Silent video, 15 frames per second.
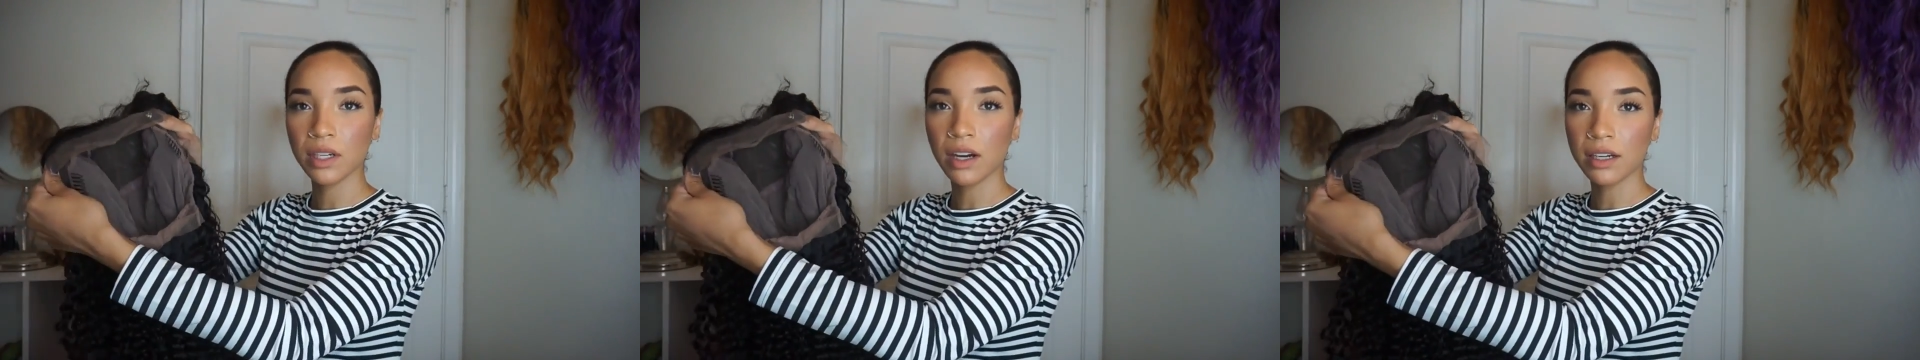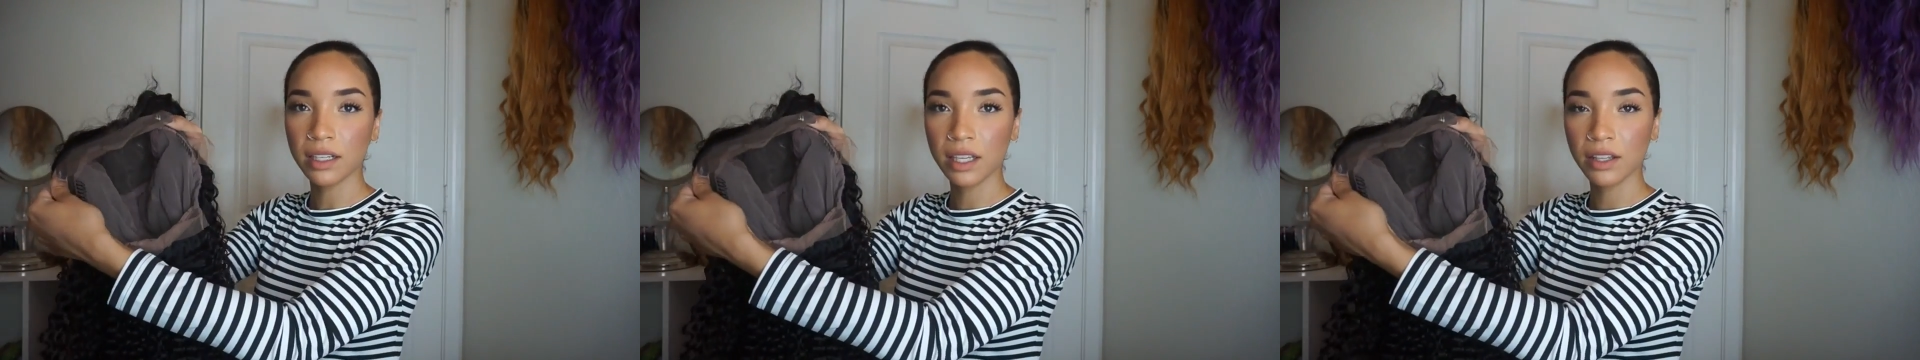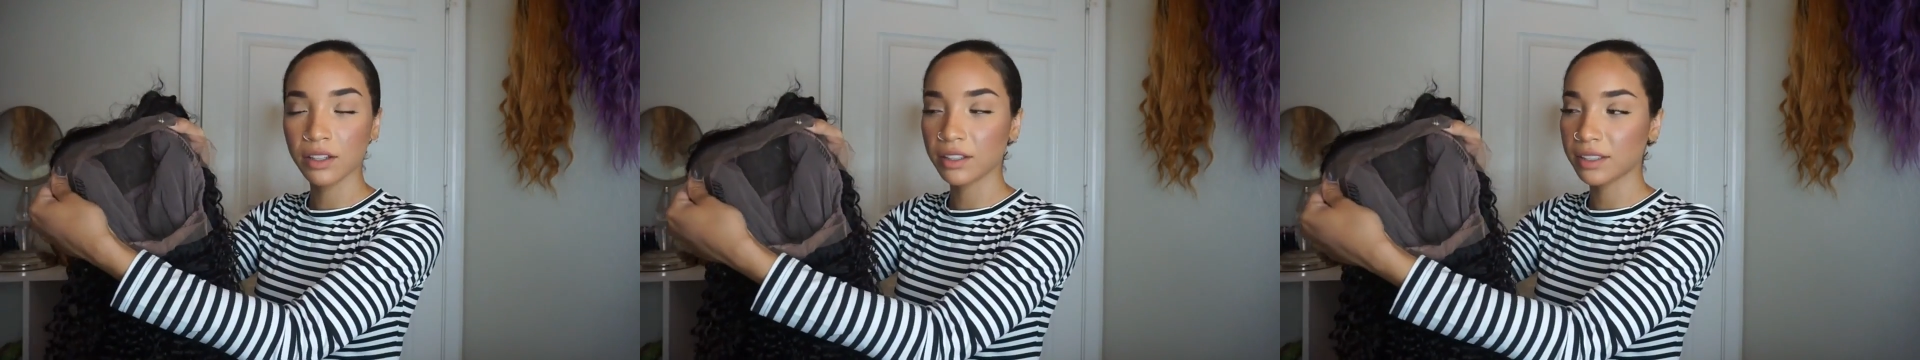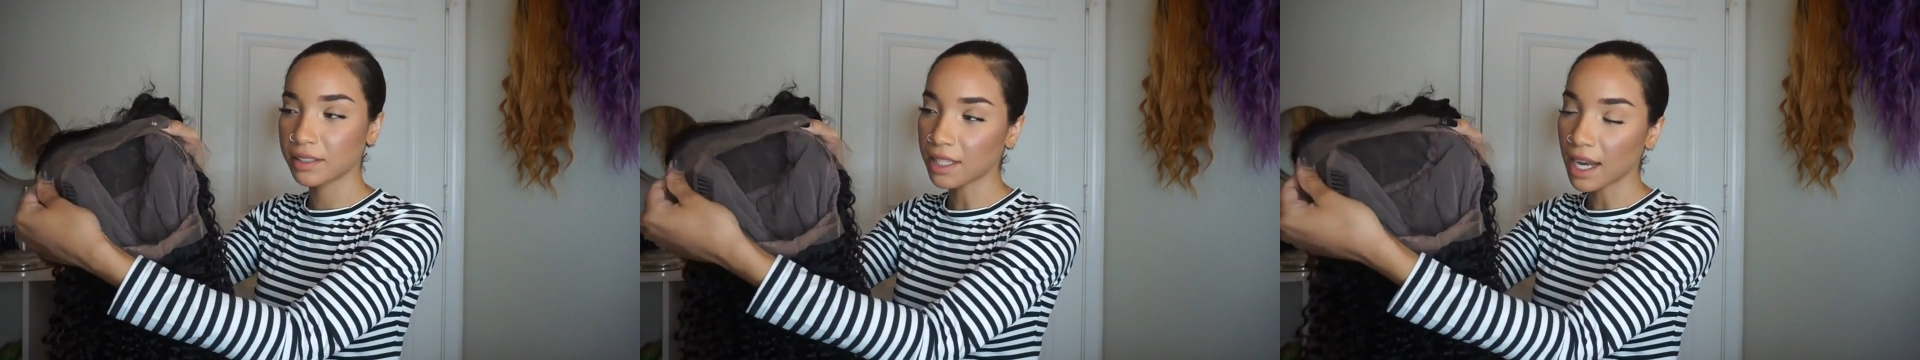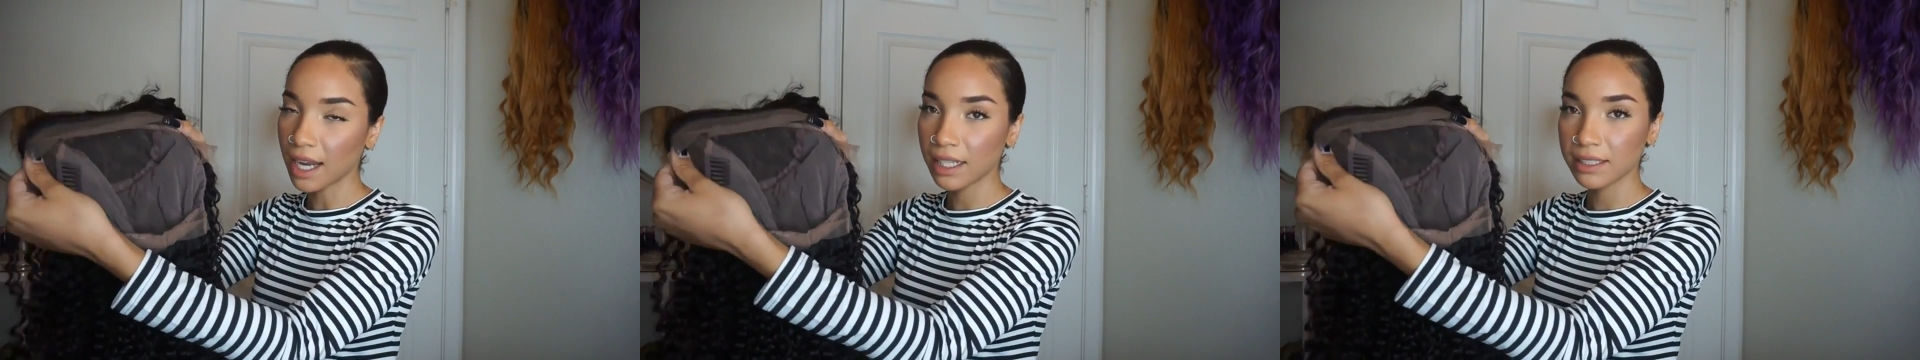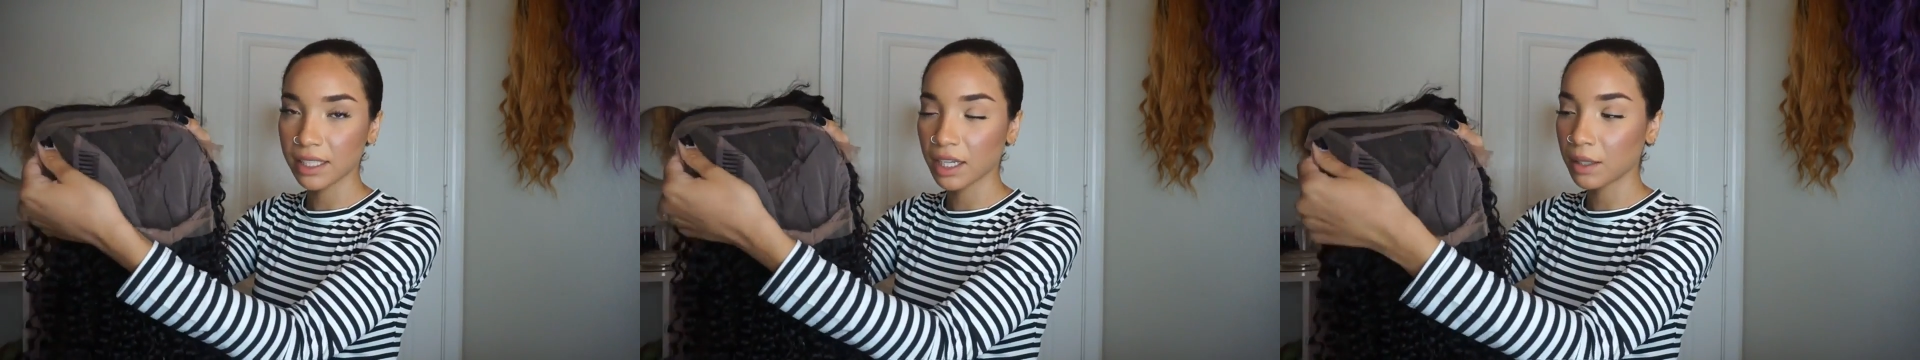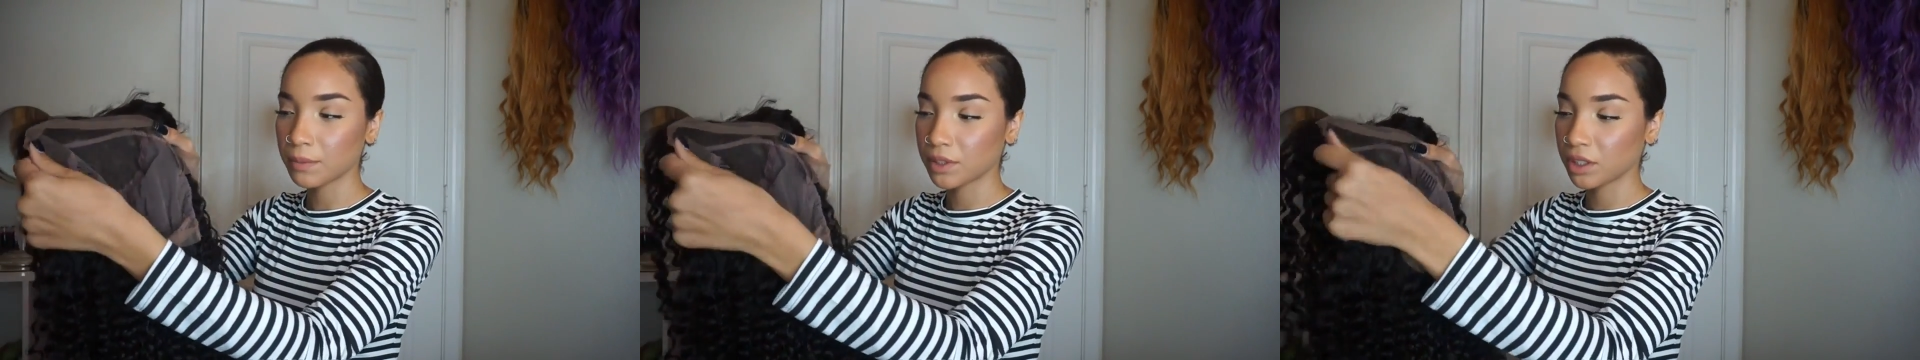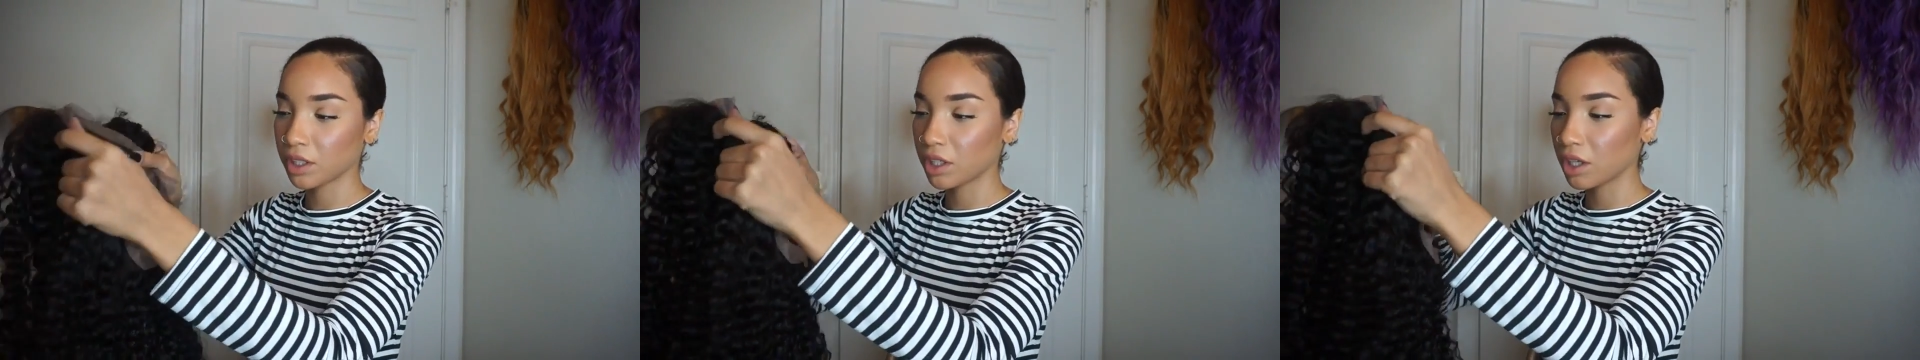on either side to help
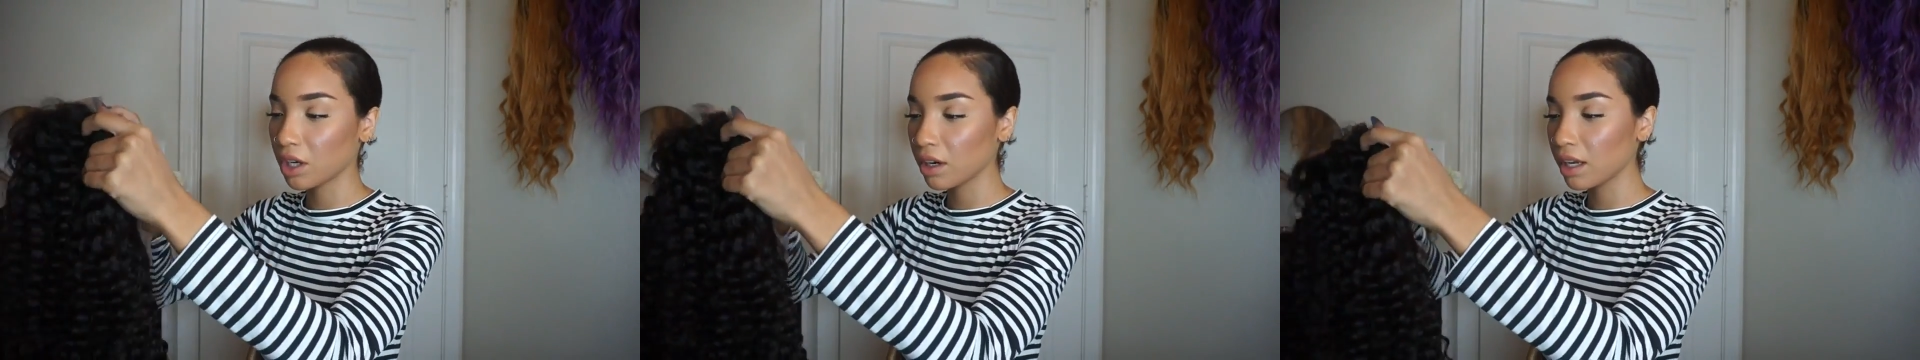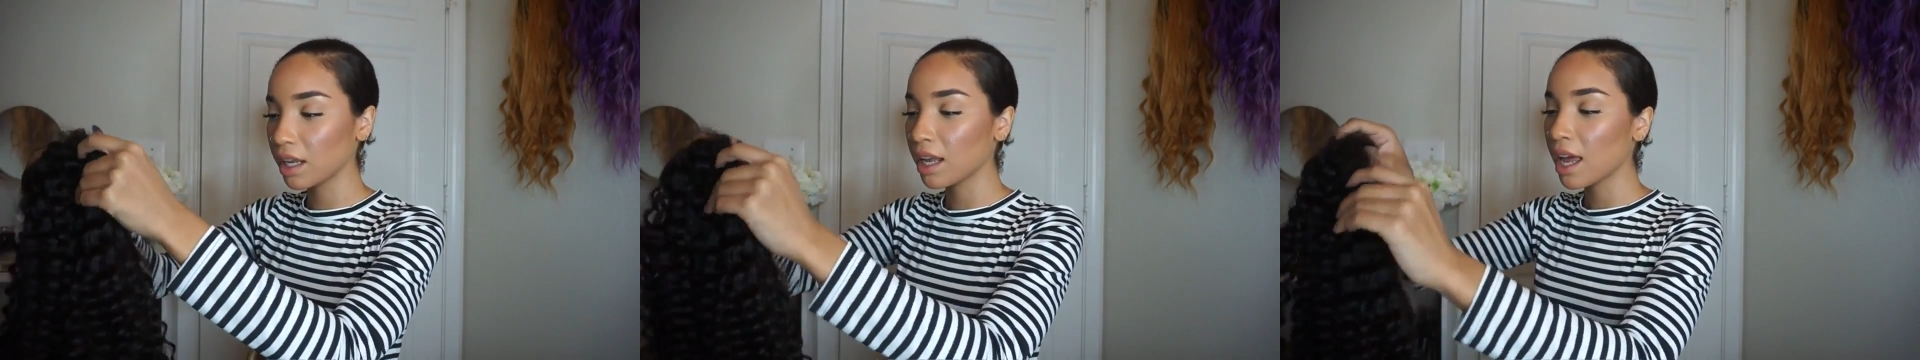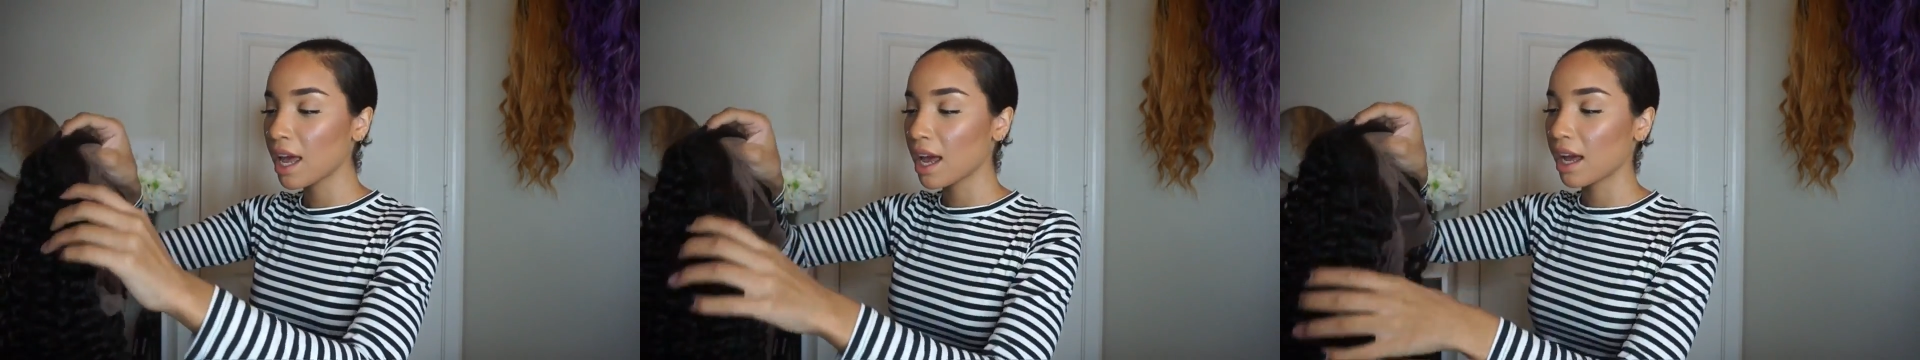secure it,